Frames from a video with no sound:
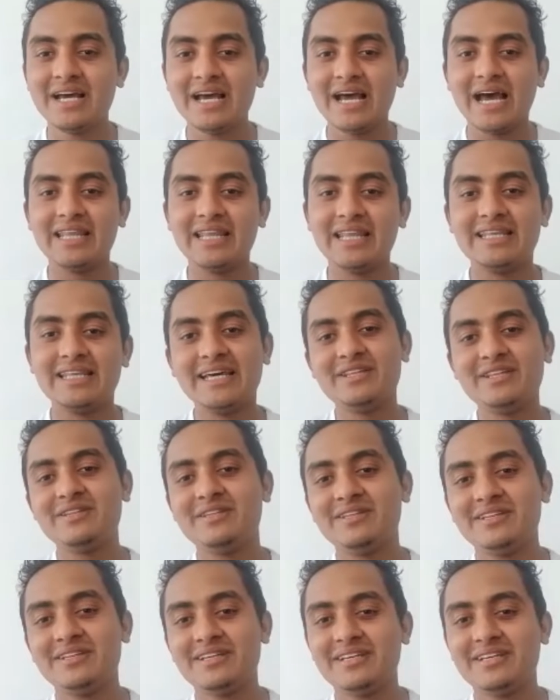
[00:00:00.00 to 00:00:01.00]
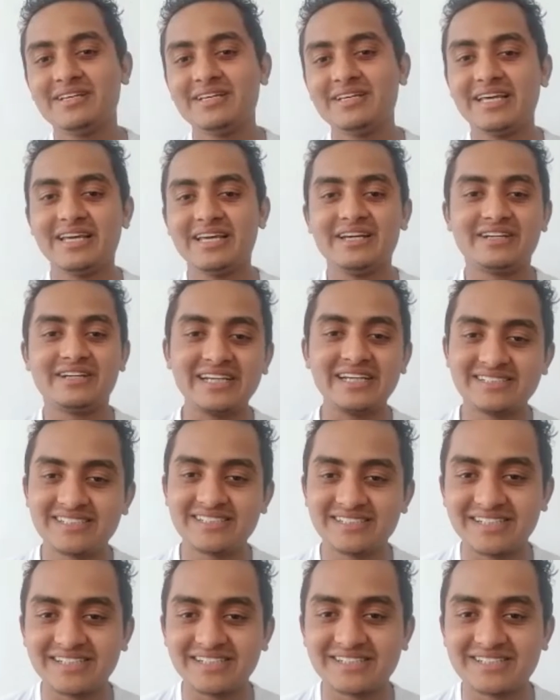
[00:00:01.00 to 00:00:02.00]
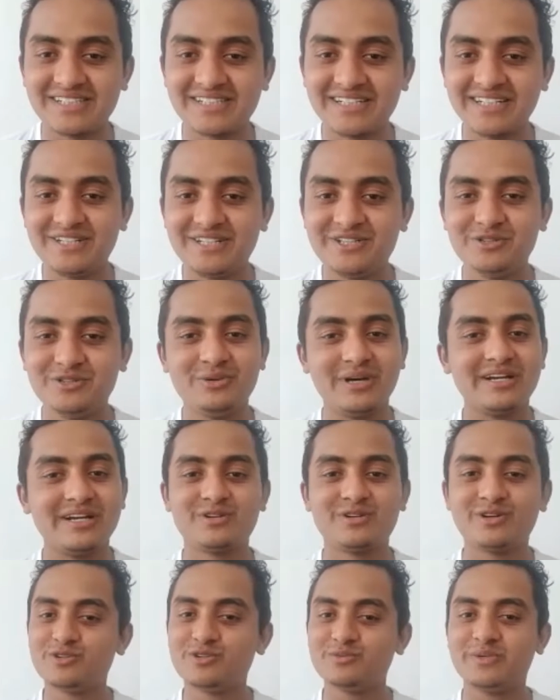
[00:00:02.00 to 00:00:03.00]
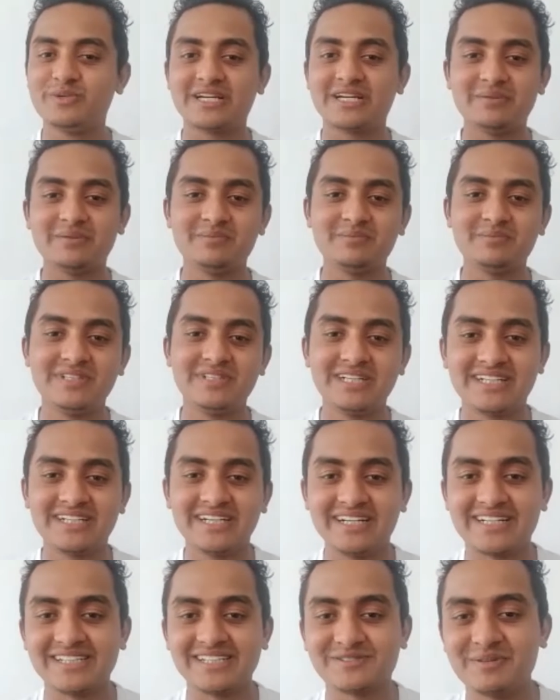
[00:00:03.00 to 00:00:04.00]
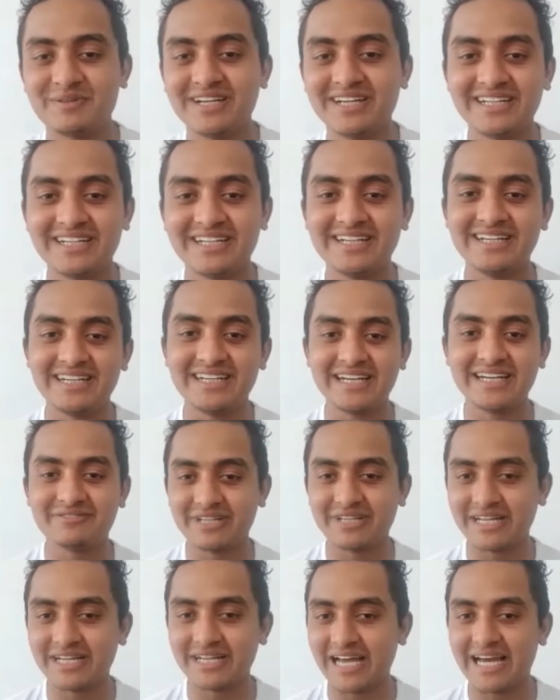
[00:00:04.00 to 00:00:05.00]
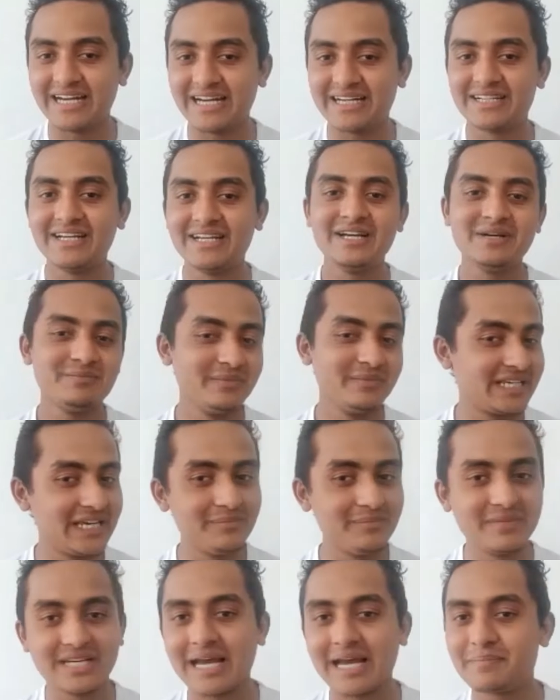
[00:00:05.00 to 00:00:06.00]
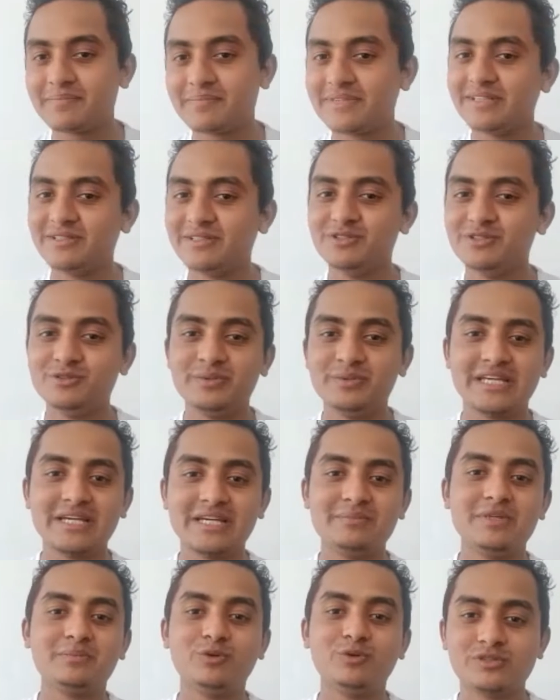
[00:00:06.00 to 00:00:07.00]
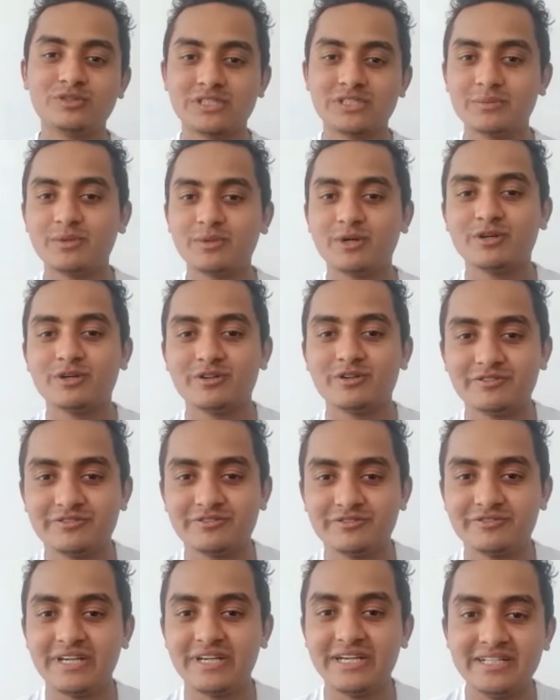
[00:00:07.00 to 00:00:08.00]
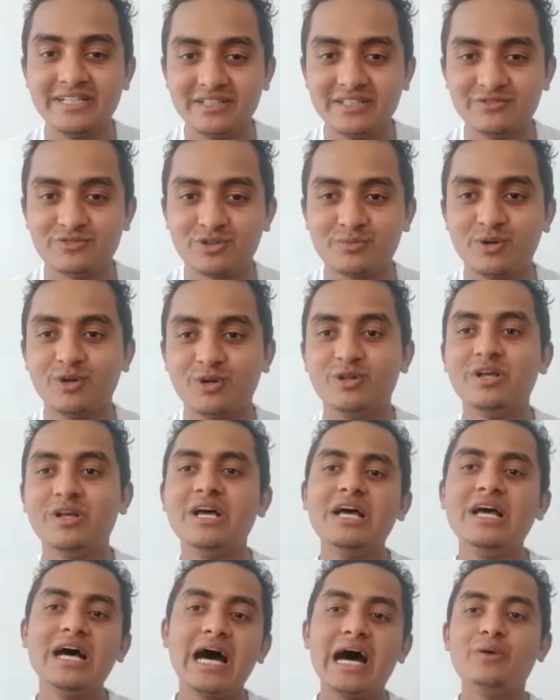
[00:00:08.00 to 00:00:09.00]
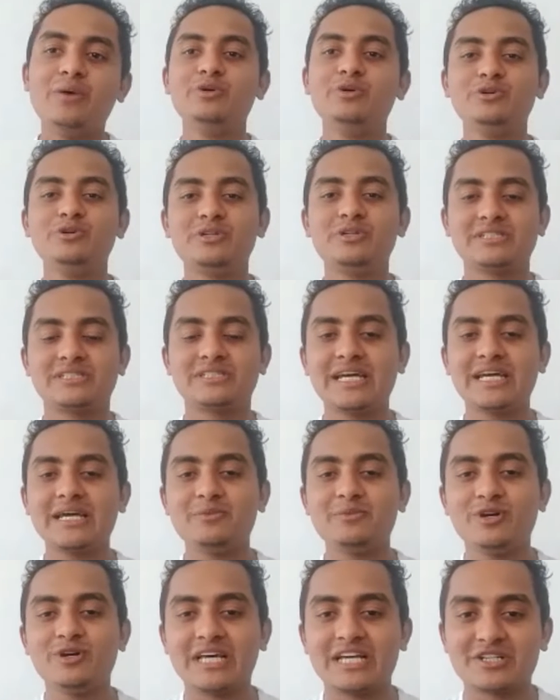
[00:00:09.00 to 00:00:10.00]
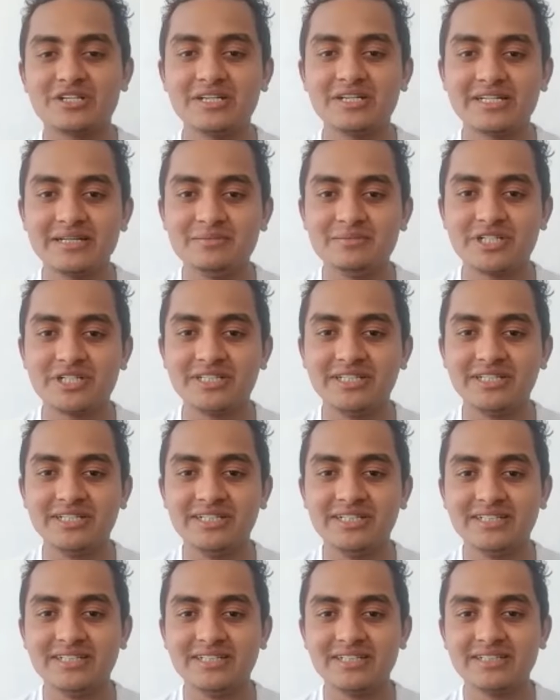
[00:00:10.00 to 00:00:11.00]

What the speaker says: And then rest is history. You went on to become the greatest player India ever had, became the captain, you became the poster boy of Indian football. How would you describe your national team journey?